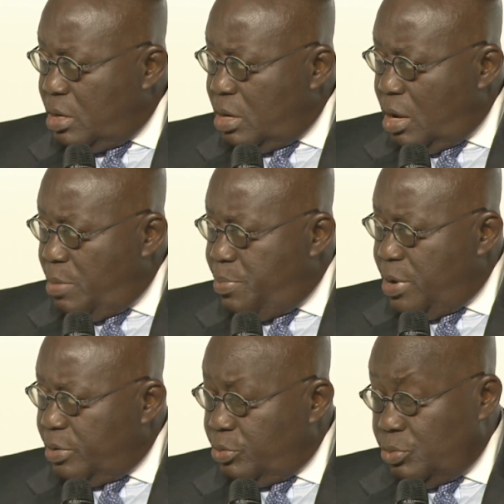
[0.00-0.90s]
our
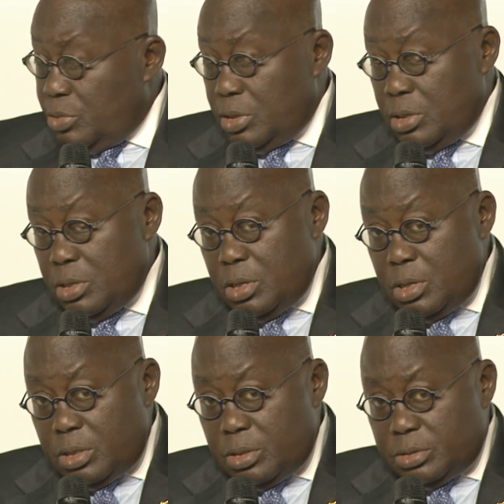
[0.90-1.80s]
part of the world.
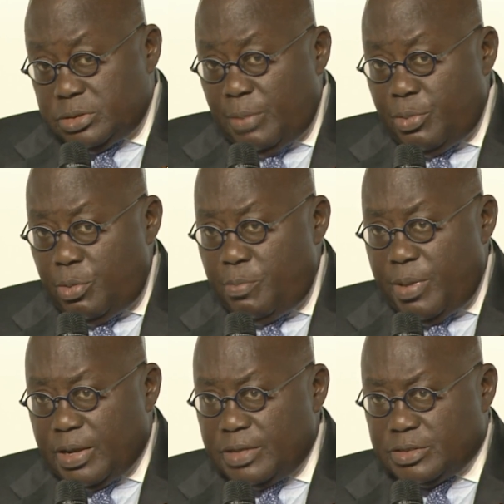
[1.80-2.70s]
Thabo
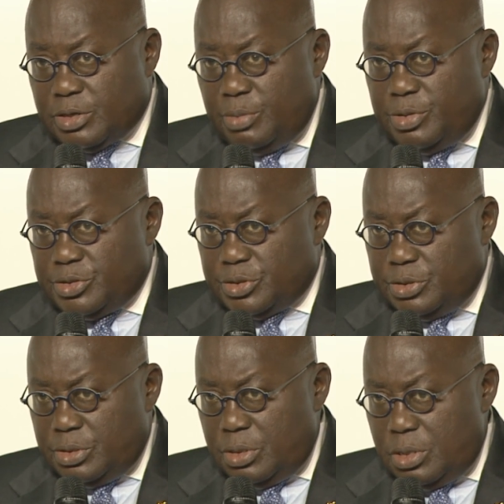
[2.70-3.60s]
Mbeki's commission
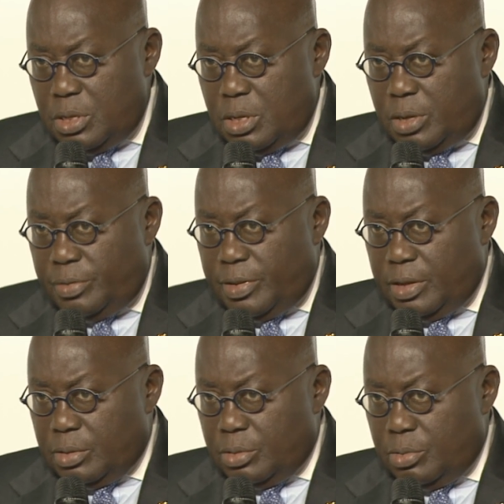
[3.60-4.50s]

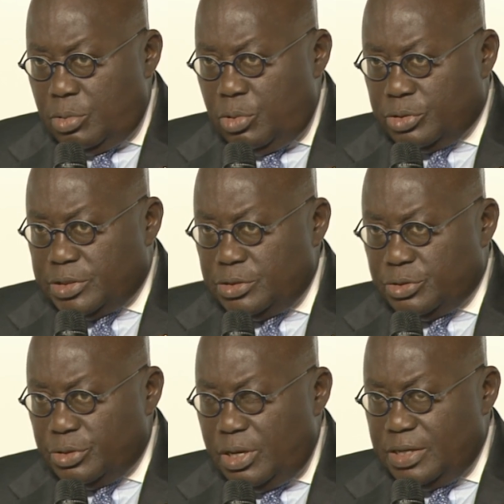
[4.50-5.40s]
that looked into
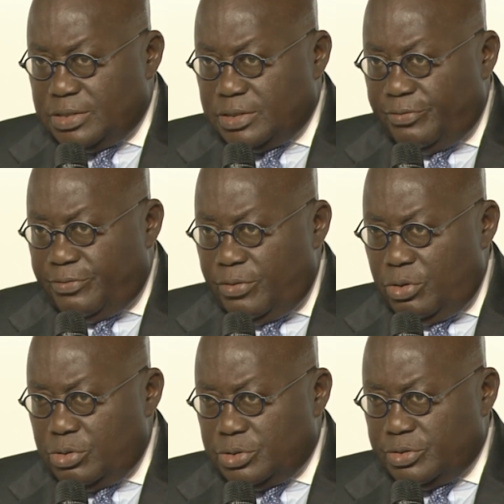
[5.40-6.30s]
illicit
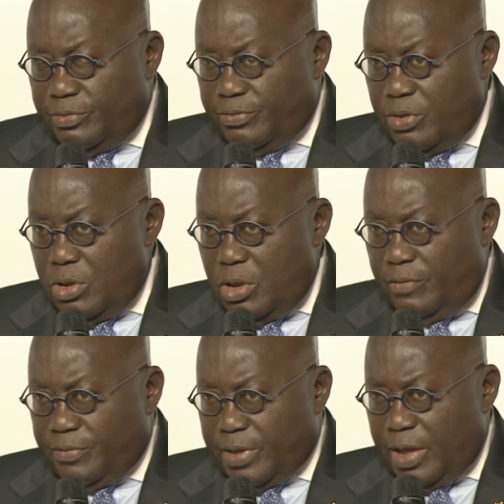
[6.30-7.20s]
flows of
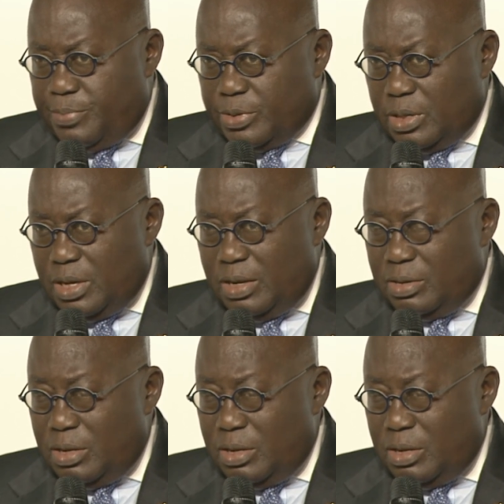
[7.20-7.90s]
capital